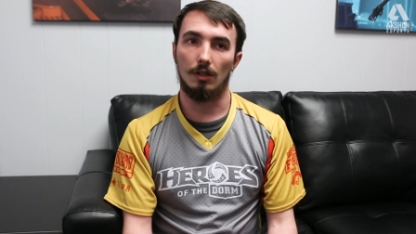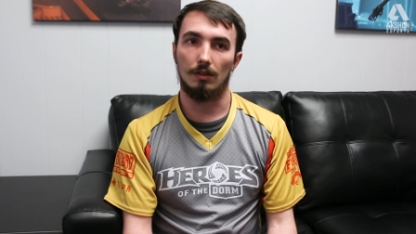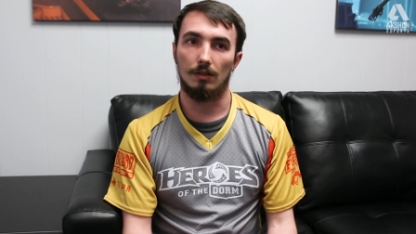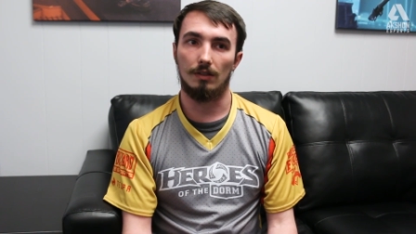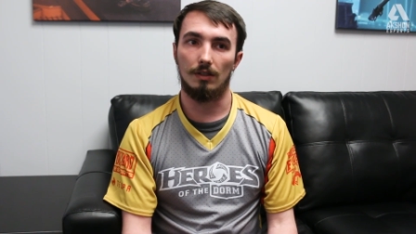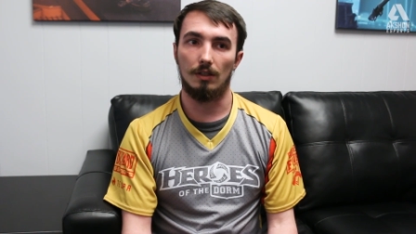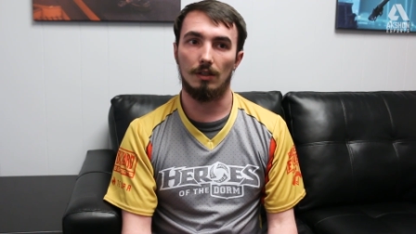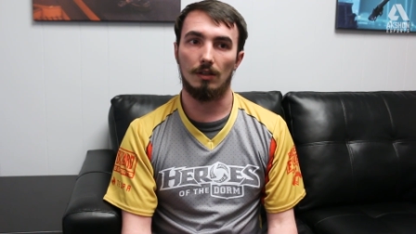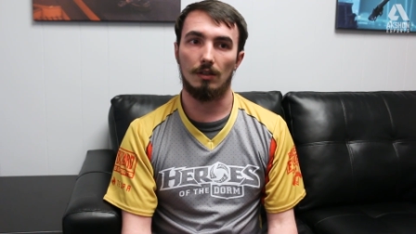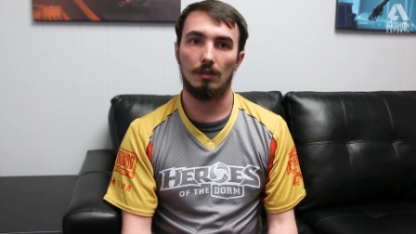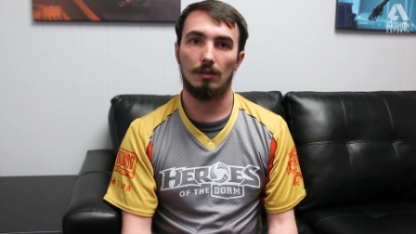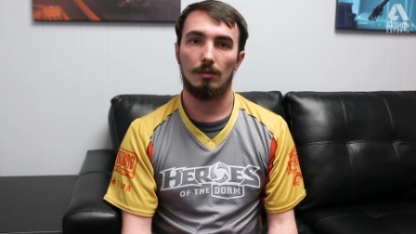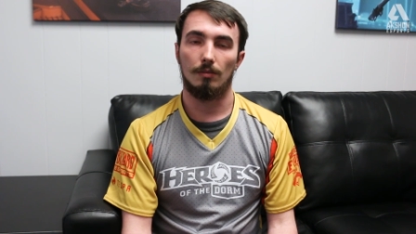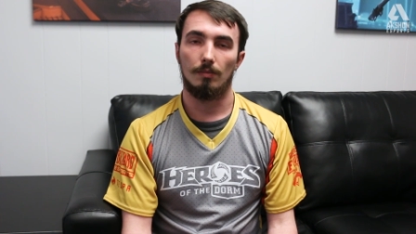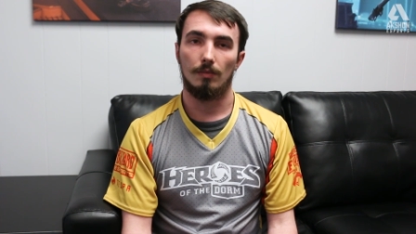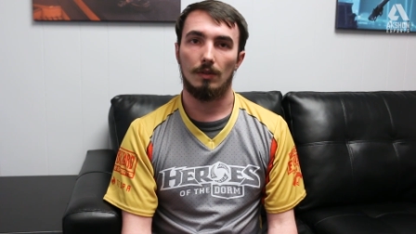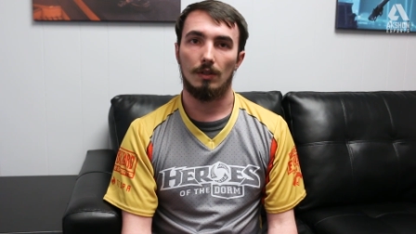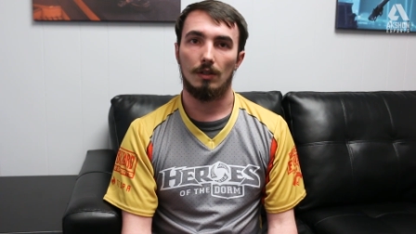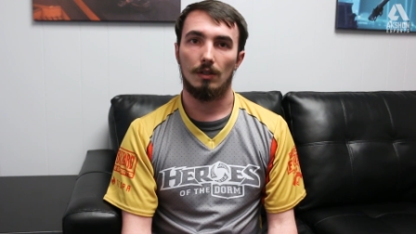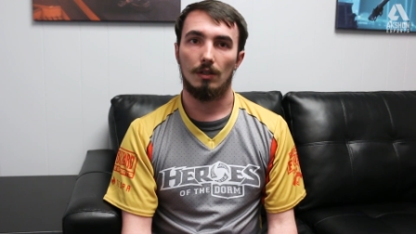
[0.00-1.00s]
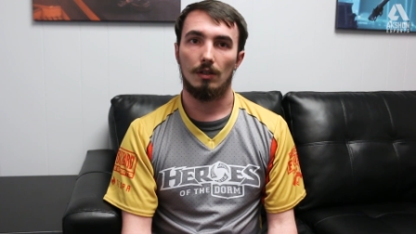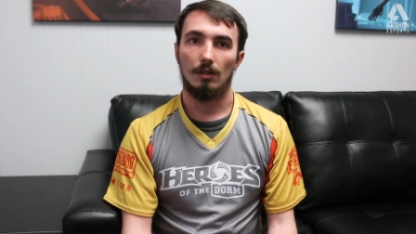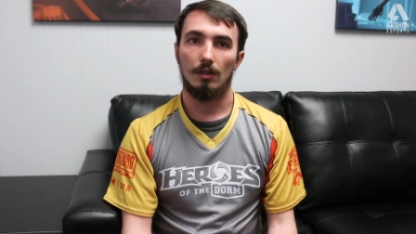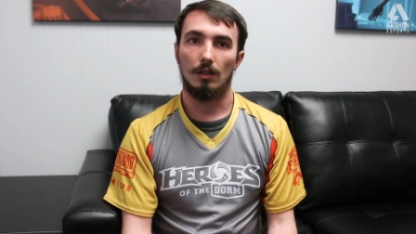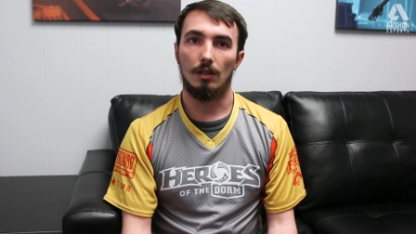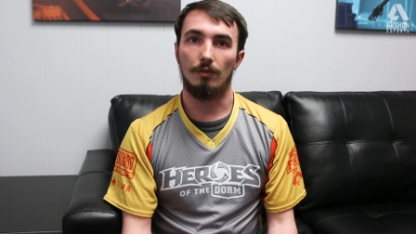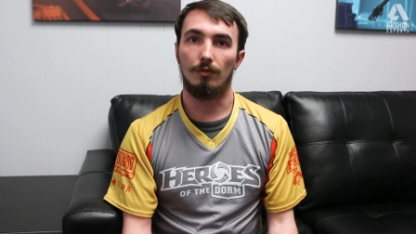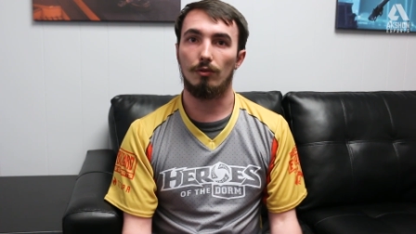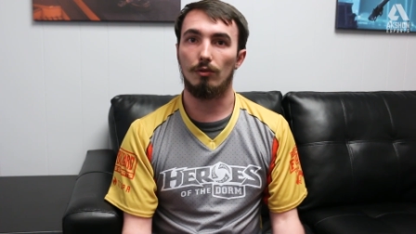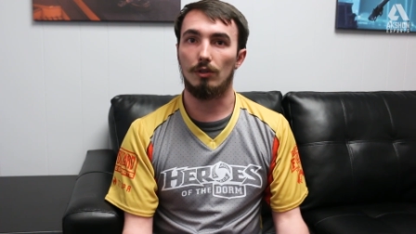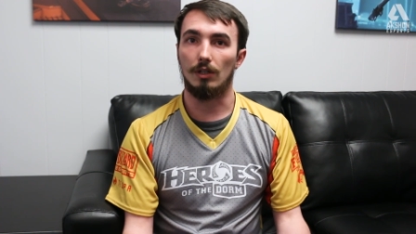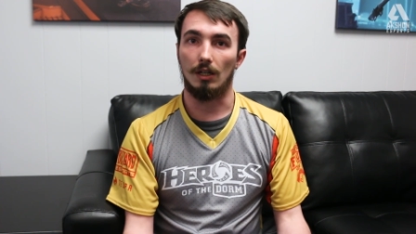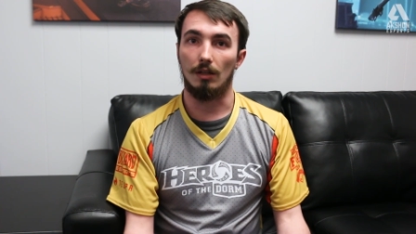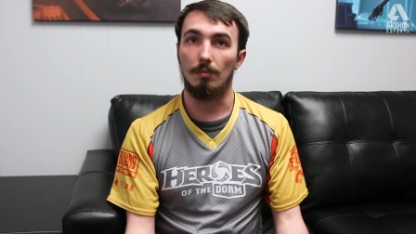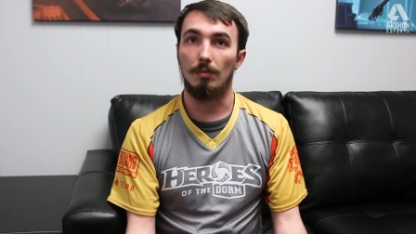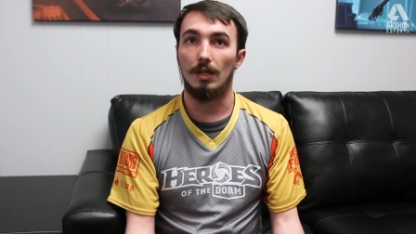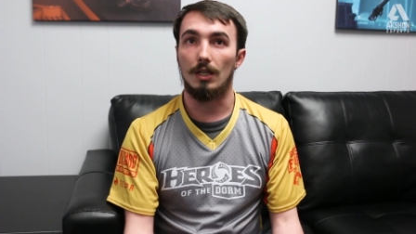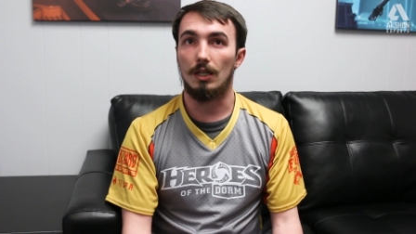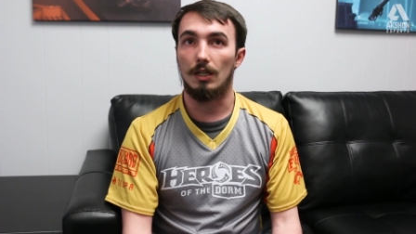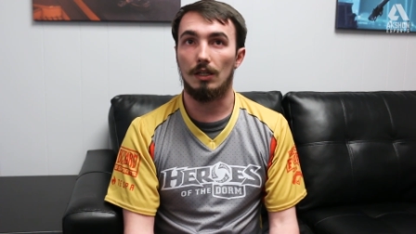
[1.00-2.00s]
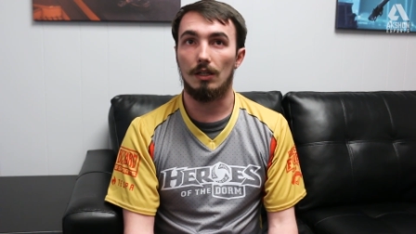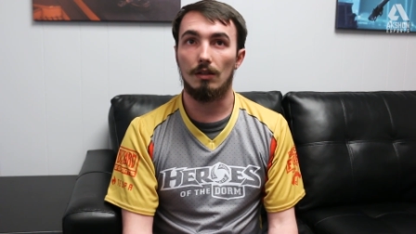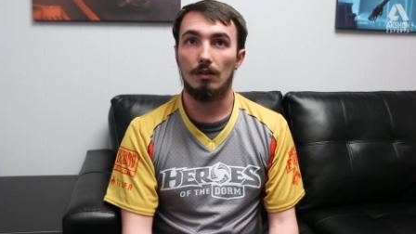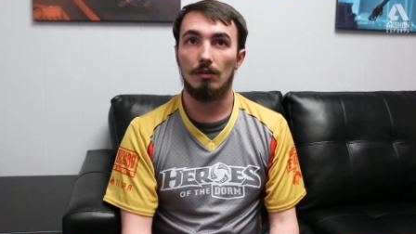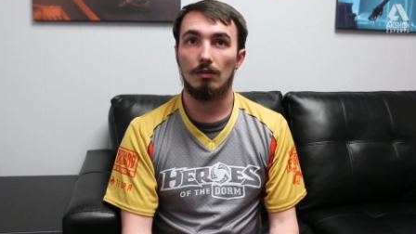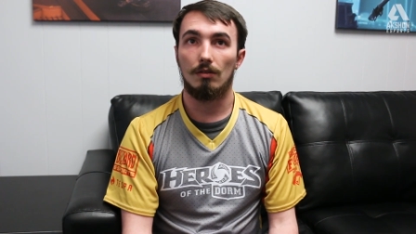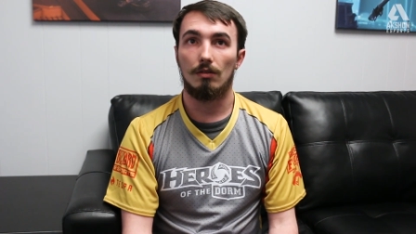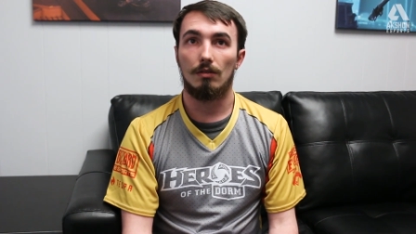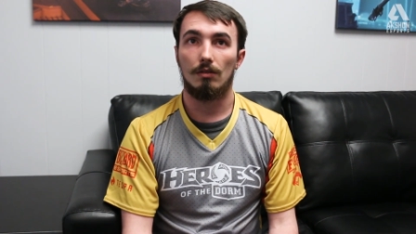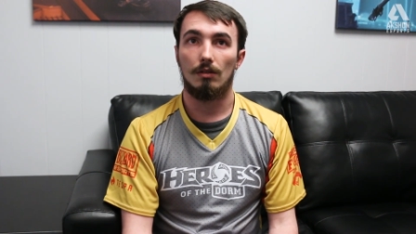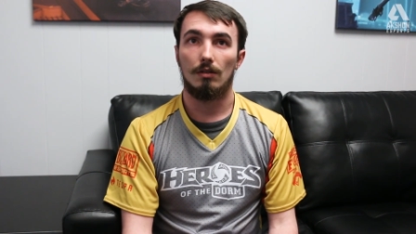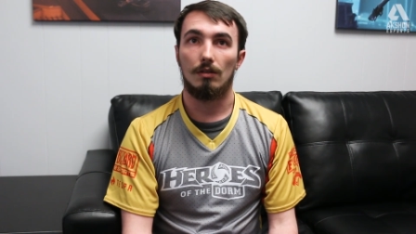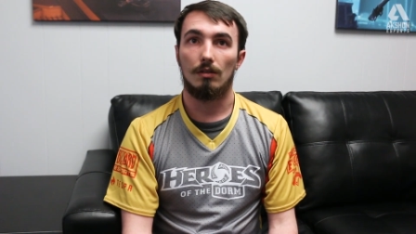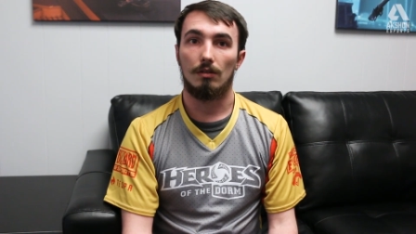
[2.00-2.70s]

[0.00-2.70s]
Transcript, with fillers: I think if you can make it,